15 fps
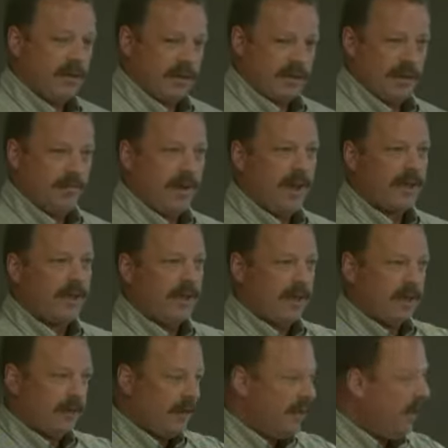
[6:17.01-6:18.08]
come back
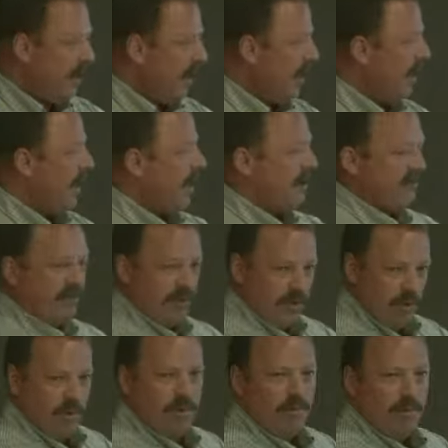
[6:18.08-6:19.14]
in, and have
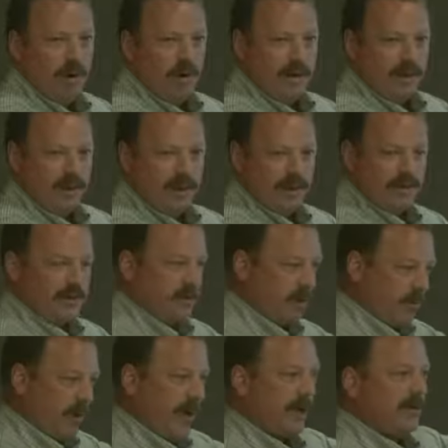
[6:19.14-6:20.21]
your markings
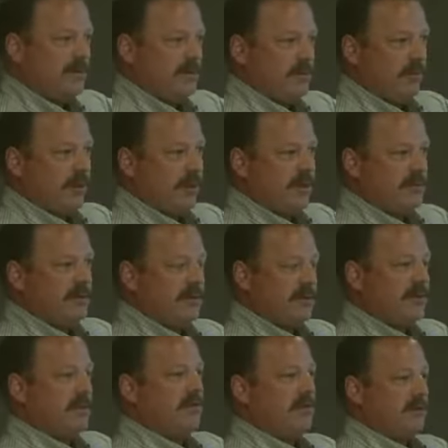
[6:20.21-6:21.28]
go back to someone else in the
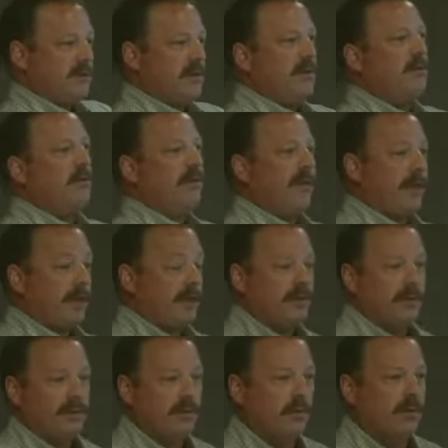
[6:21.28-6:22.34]
central center where they can
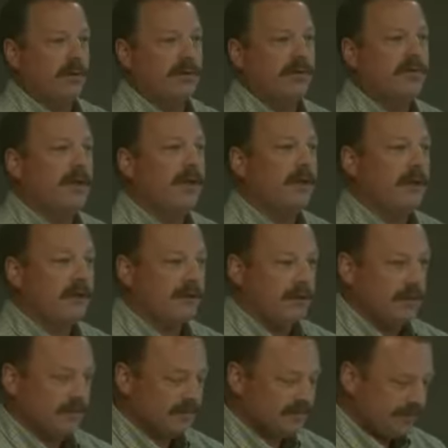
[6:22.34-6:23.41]
do the work that they need to do.